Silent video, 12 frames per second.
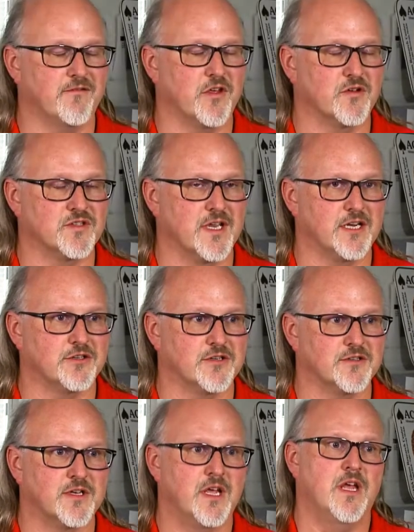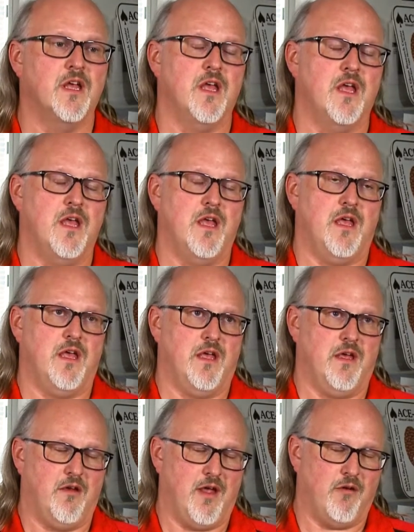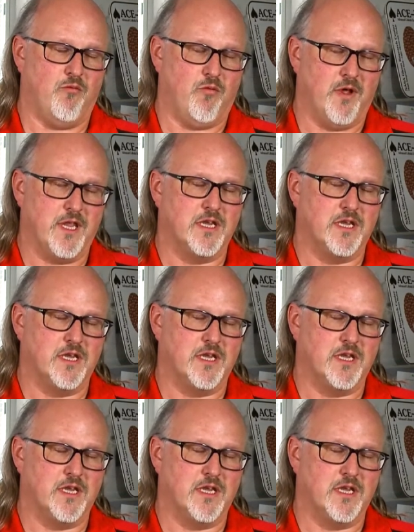those natures. When they